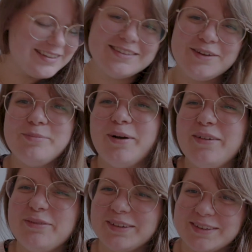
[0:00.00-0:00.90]
It's so
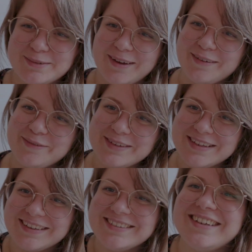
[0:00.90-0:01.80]
puffy as well. Feels
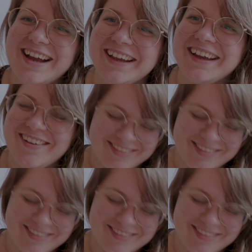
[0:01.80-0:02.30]
like a jacket